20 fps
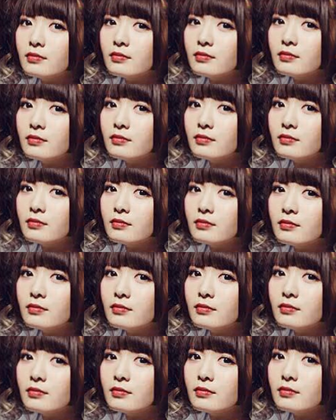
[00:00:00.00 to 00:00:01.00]

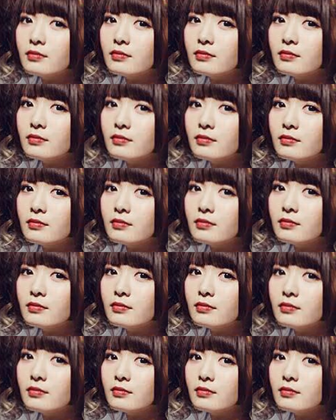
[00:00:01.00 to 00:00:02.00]

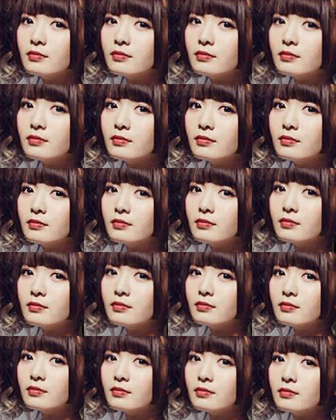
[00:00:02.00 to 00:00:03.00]

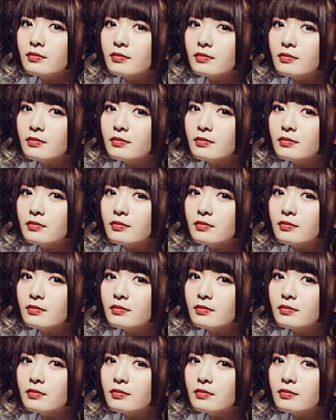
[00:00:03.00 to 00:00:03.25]
The person shown says nothing.